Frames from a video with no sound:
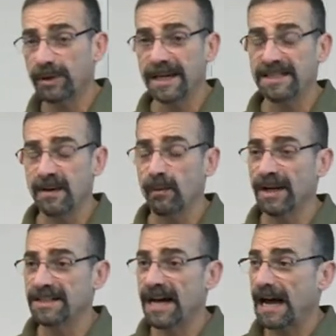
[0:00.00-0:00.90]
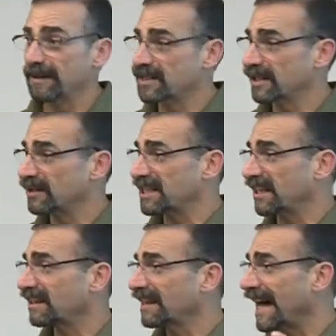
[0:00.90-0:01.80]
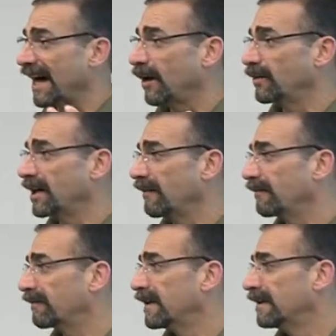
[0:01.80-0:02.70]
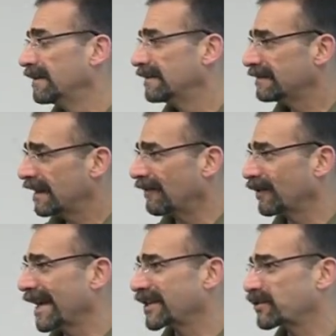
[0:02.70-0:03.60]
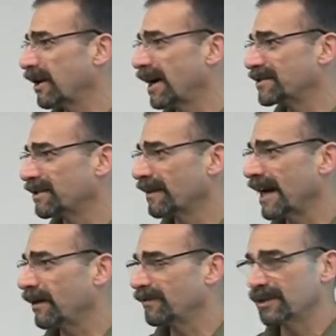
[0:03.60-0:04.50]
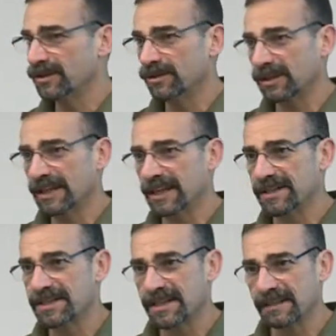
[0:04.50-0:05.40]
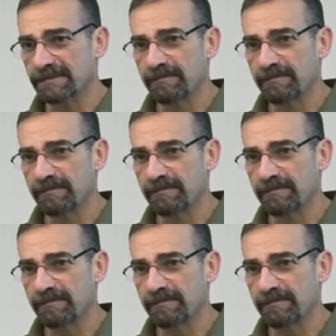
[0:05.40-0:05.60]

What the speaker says: place at one time. It's a cloud of electrons around the nucleus,